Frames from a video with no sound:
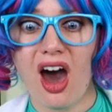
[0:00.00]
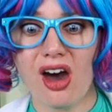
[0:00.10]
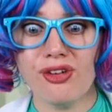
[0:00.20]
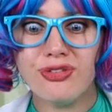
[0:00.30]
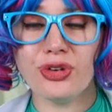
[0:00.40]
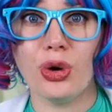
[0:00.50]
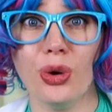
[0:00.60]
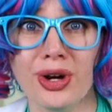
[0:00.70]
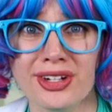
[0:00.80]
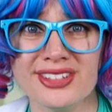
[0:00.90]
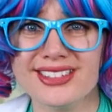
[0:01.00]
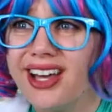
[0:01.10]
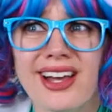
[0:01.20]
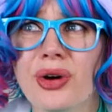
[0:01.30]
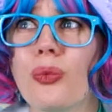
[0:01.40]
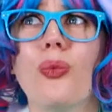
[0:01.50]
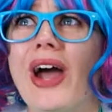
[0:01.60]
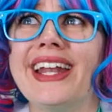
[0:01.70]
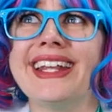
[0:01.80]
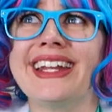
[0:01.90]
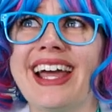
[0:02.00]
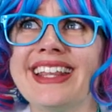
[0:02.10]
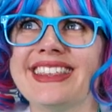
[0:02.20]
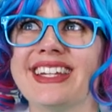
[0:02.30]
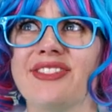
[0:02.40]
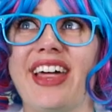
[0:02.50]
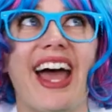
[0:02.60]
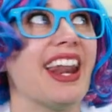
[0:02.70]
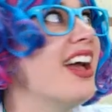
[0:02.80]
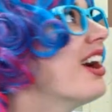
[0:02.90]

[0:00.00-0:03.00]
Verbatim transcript: Of course! Why didn't I think of that?